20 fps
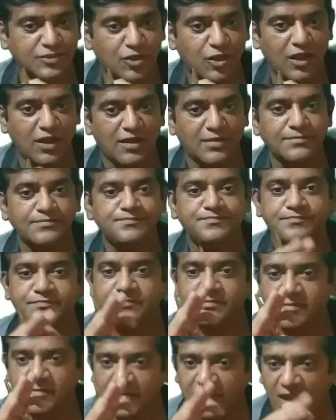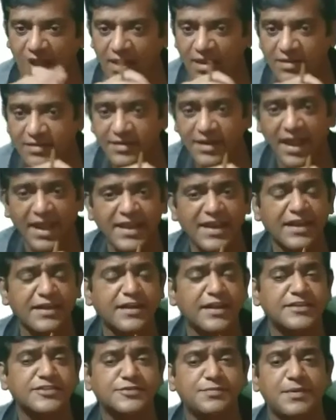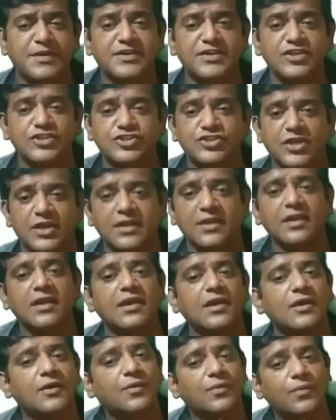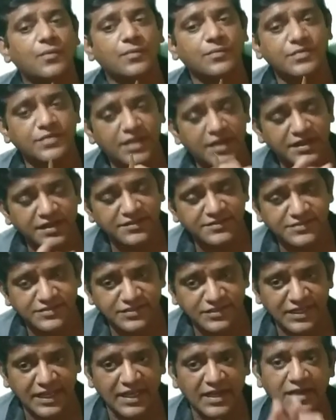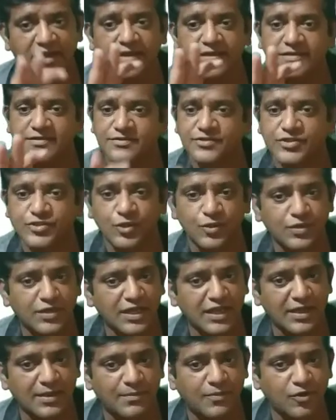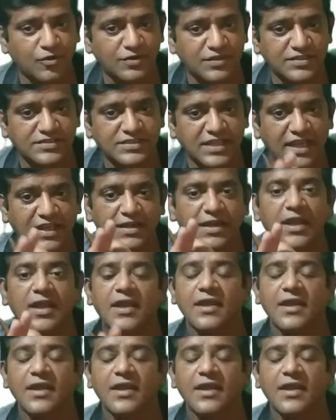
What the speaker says: column. Direct expenditure, that is nil, so nil both the side.